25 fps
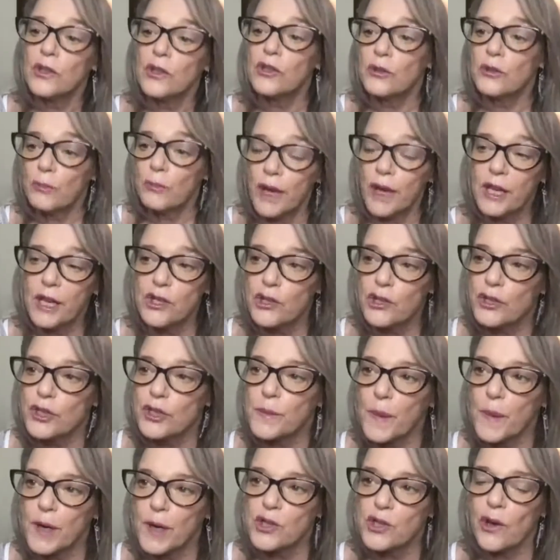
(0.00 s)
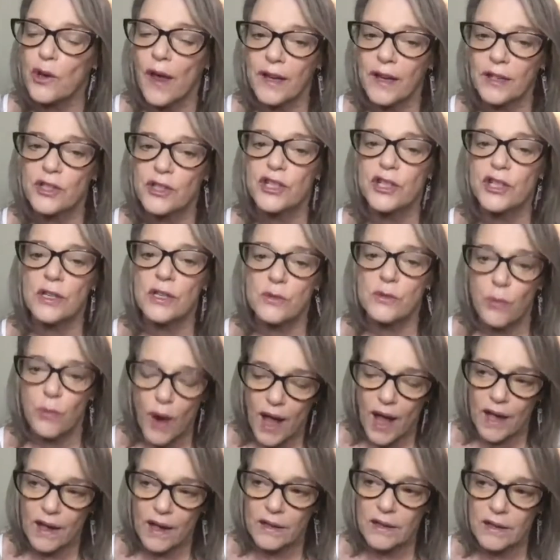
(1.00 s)
to raise your spiritual energy as
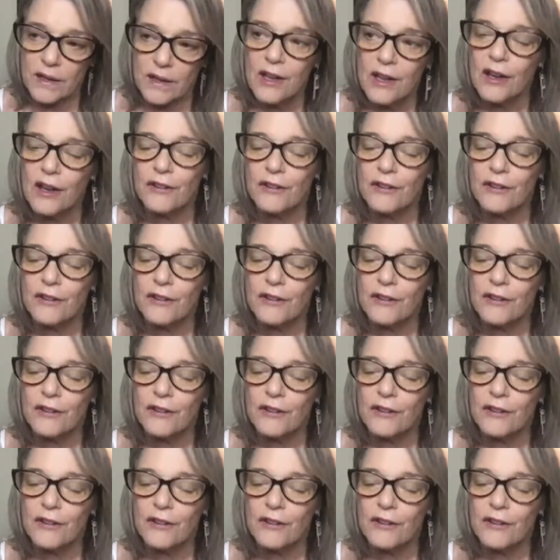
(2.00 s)
well,